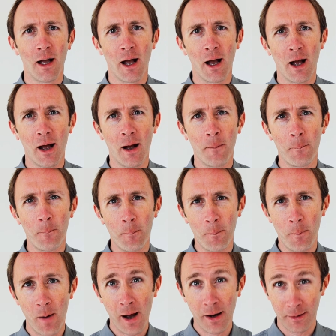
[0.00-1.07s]

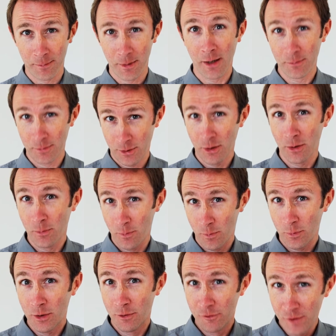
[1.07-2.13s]
And I'm going to
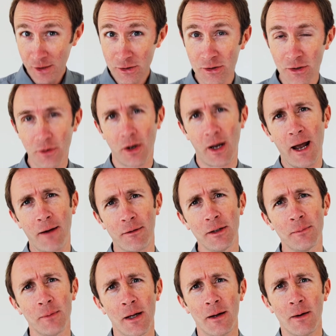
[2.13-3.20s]
convince you that I have
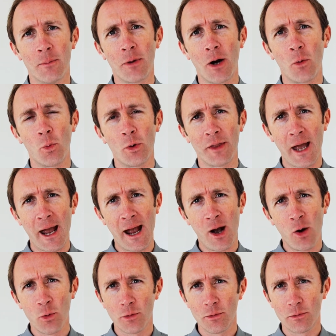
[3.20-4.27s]
it, but
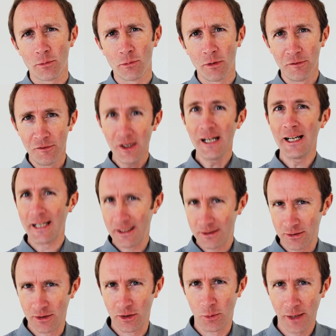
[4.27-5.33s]
without revealing it
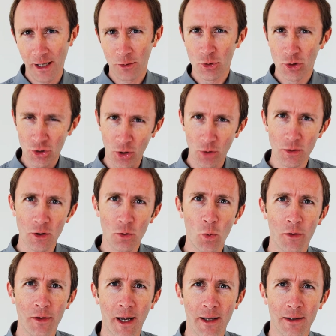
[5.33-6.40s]
to you, without showing you
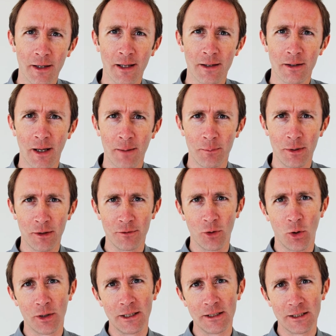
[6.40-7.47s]
what that bit of
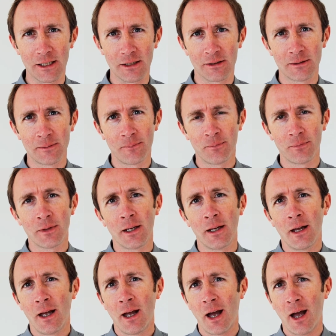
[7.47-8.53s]
knowledge is.
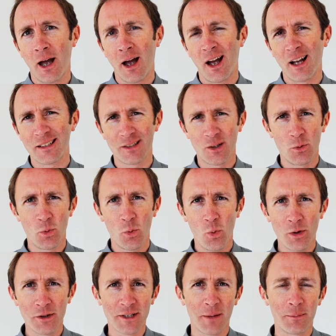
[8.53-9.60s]
So
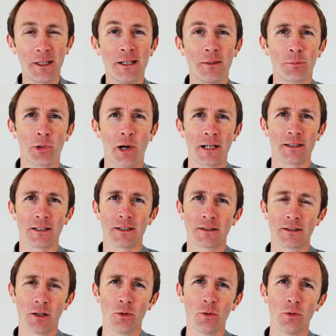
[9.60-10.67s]
what does that mean in practice?
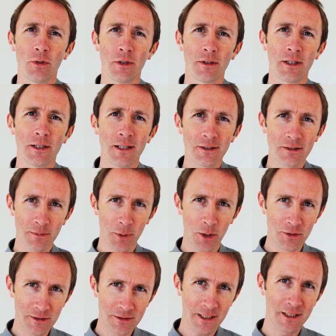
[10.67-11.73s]
So let's
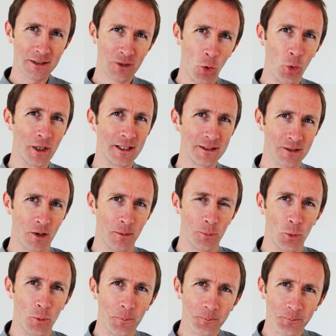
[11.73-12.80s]
take a toy
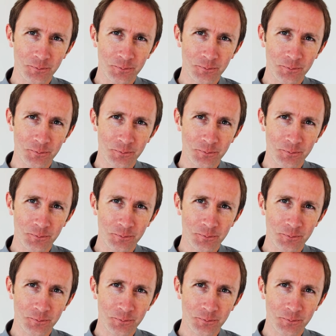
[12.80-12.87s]
example.